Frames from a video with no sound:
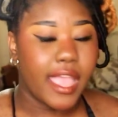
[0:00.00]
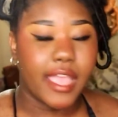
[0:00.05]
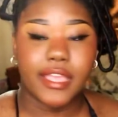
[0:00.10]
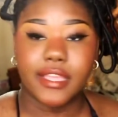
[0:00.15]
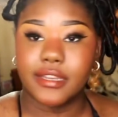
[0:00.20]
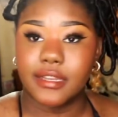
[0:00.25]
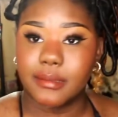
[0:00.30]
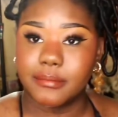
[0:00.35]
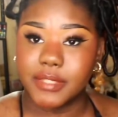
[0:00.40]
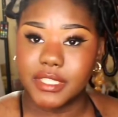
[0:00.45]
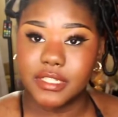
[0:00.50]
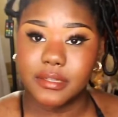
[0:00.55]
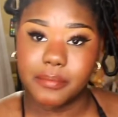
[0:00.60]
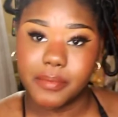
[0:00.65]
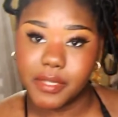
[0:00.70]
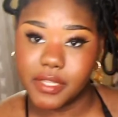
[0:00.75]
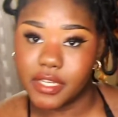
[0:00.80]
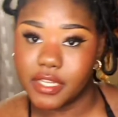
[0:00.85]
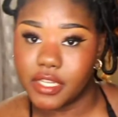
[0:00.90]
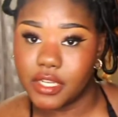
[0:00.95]
And I'm gonna
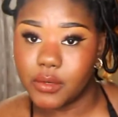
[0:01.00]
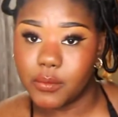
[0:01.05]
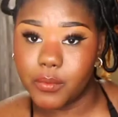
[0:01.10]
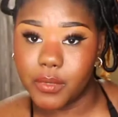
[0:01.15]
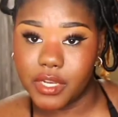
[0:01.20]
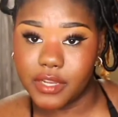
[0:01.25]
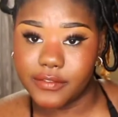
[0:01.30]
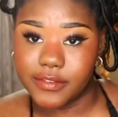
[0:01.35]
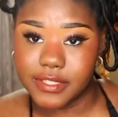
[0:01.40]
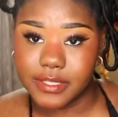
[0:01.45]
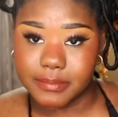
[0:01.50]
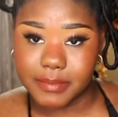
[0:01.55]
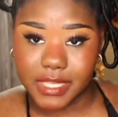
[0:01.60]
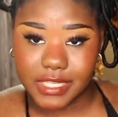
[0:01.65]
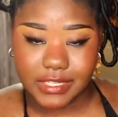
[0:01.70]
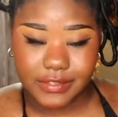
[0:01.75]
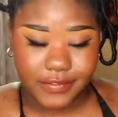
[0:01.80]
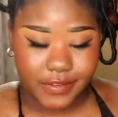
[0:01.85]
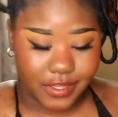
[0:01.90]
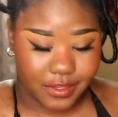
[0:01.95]
put in whatever's
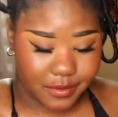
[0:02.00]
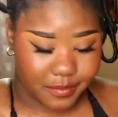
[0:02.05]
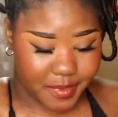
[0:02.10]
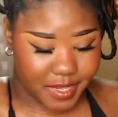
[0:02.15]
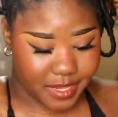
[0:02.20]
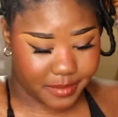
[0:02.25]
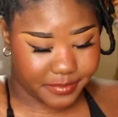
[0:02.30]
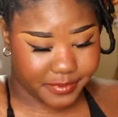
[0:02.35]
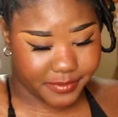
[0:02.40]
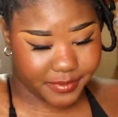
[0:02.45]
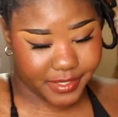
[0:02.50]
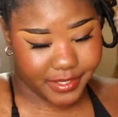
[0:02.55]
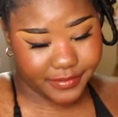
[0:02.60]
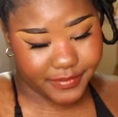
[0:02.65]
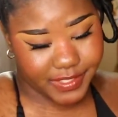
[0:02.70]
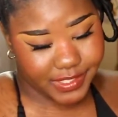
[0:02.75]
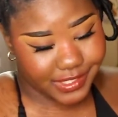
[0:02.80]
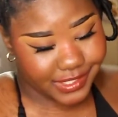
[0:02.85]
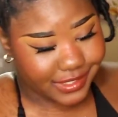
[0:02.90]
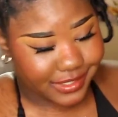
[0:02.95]
best for you, babes.
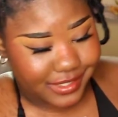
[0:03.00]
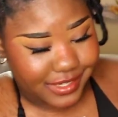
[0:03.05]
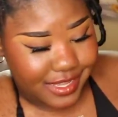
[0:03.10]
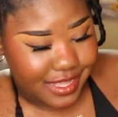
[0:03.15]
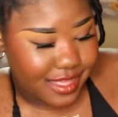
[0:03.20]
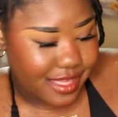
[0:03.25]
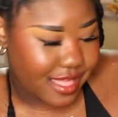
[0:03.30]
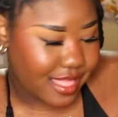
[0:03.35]
Whatever